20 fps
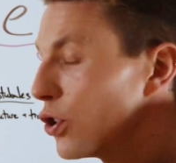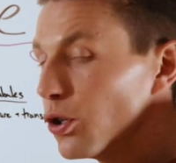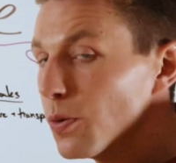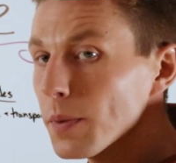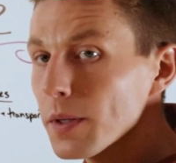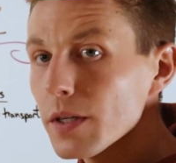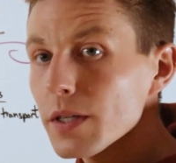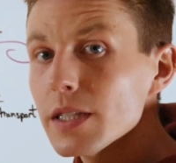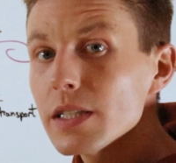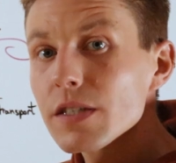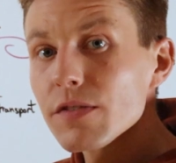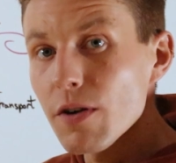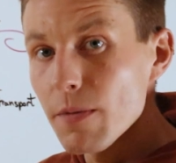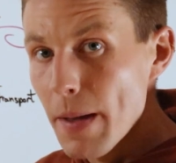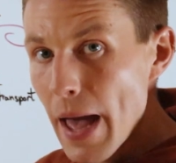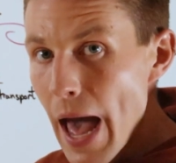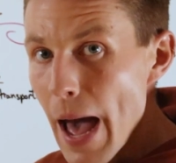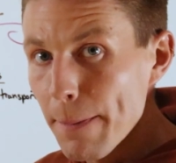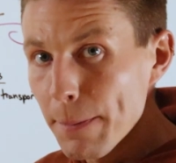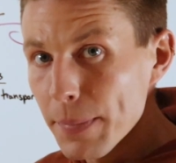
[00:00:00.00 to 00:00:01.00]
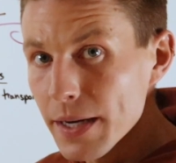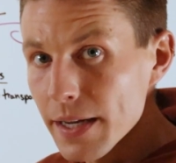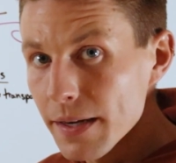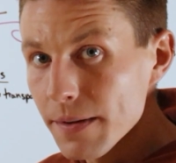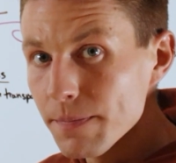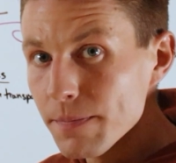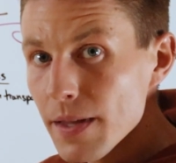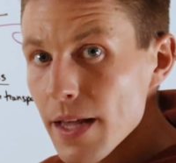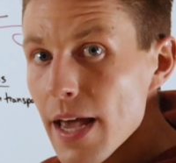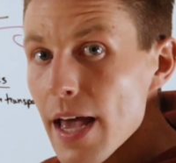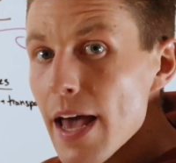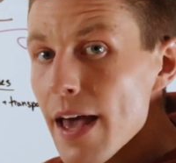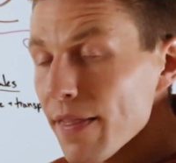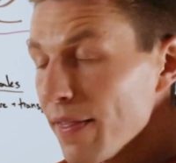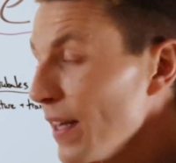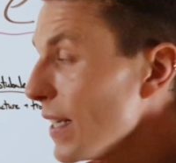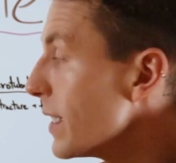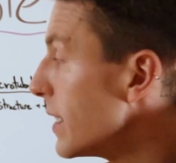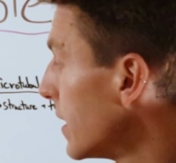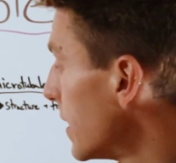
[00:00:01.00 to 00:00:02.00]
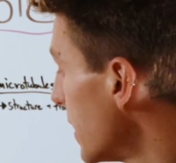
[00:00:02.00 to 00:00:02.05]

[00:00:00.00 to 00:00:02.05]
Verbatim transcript: tubulins from happening. This